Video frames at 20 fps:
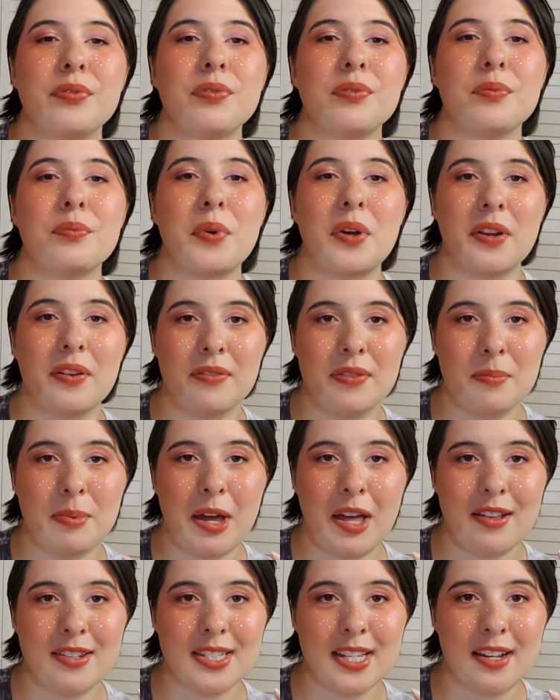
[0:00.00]
One of the
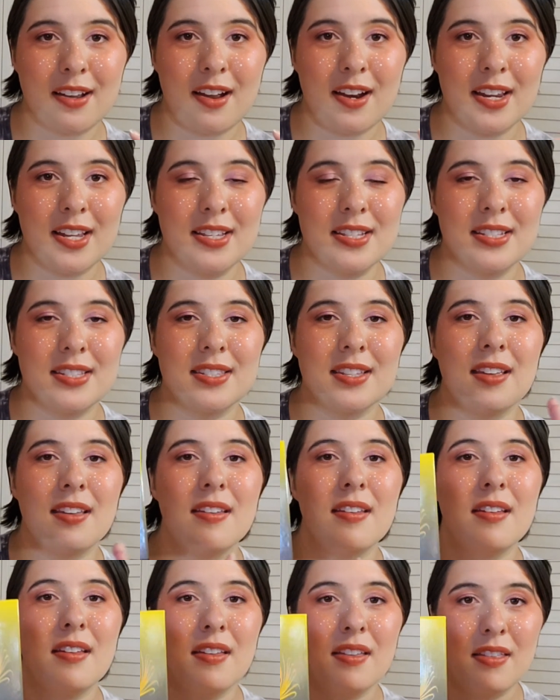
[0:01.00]
palettes I got is
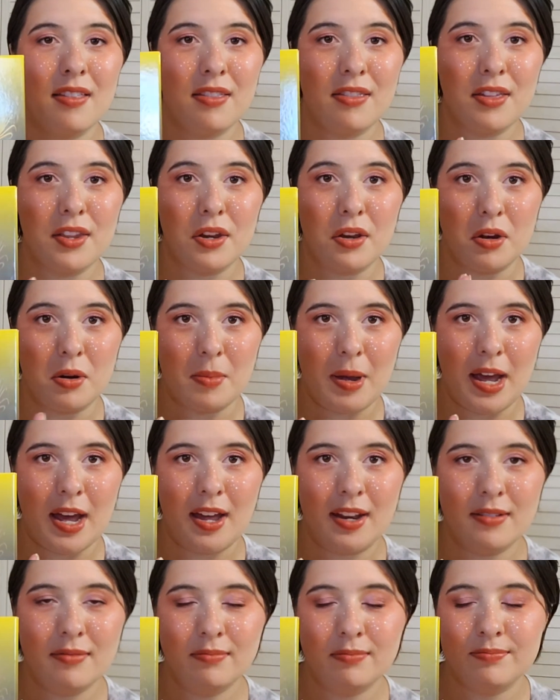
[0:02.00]
the Nomad.